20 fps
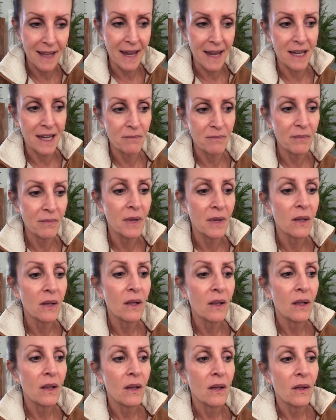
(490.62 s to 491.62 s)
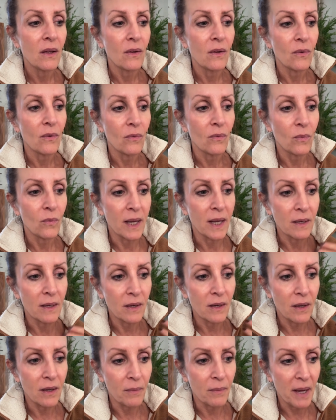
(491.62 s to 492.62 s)
when a patient starts having
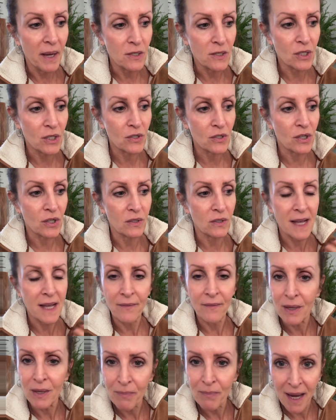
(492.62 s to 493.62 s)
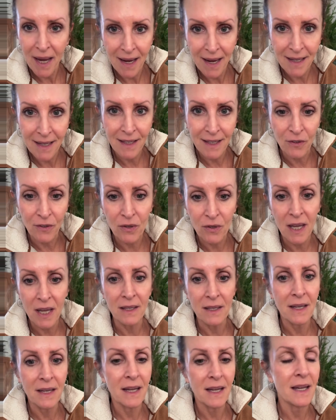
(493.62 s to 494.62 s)
pain in their kidney, he didn't have
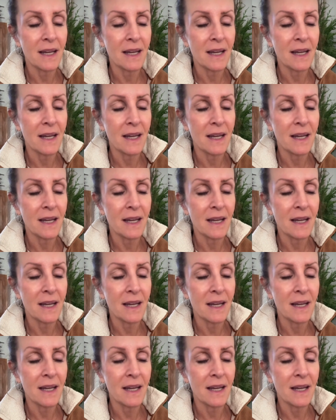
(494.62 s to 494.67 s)
pain.